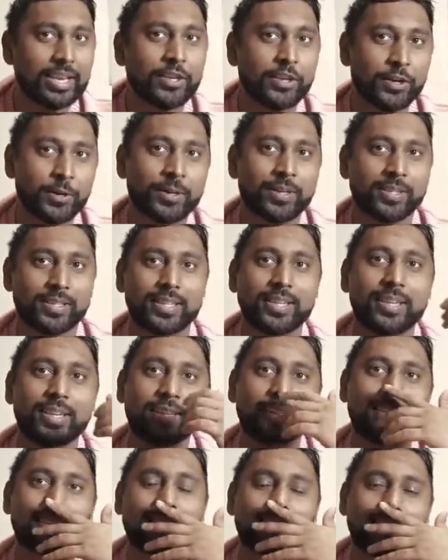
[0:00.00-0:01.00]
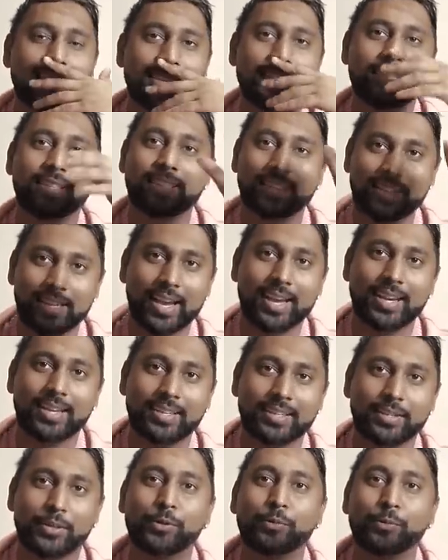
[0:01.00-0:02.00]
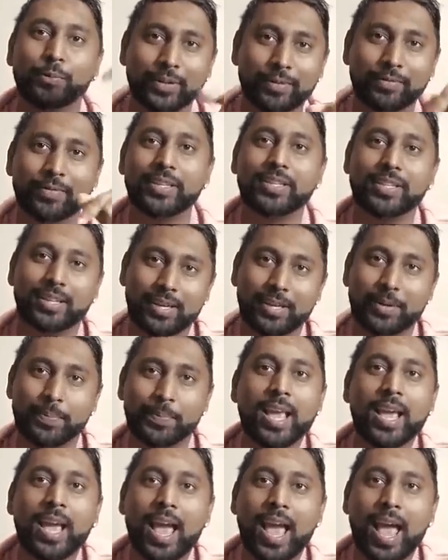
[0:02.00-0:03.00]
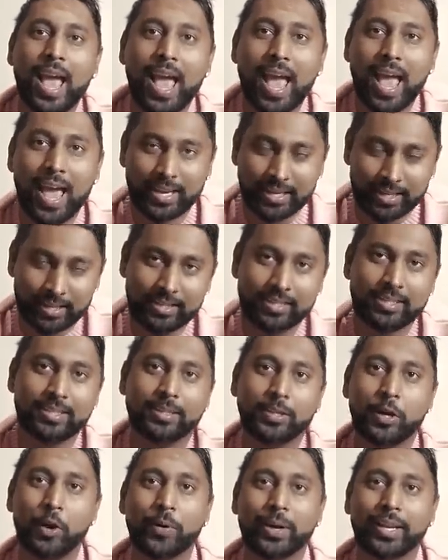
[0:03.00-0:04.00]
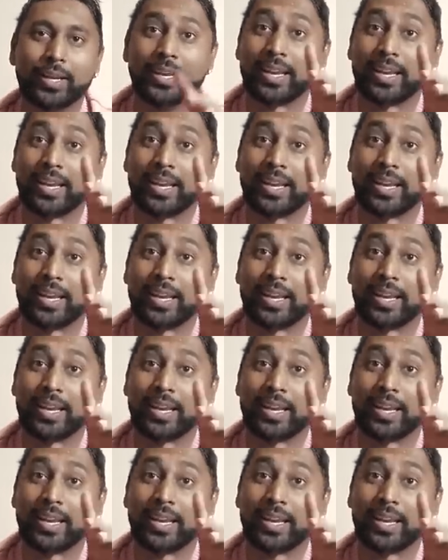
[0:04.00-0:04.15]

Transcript: years, TLC has decided to revisit him, and he's still going.